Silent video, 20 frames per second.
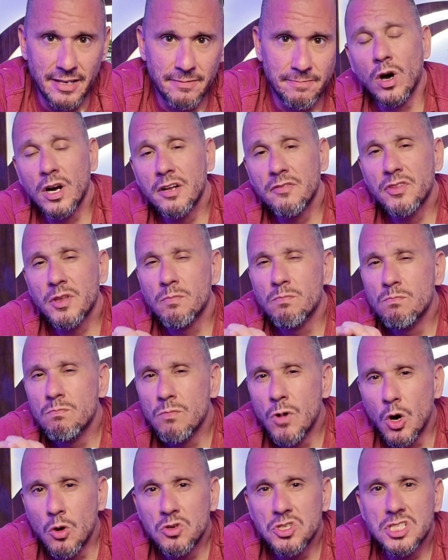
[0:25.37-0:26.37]
One of the
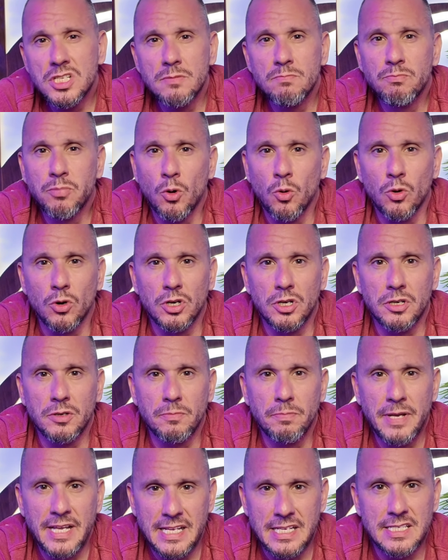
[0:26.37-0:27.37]
most
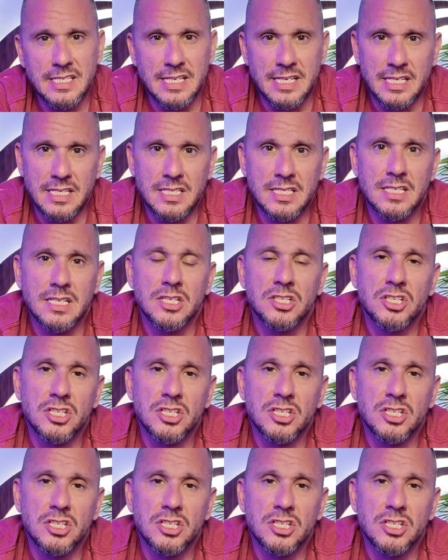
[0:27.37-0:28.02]
important pieces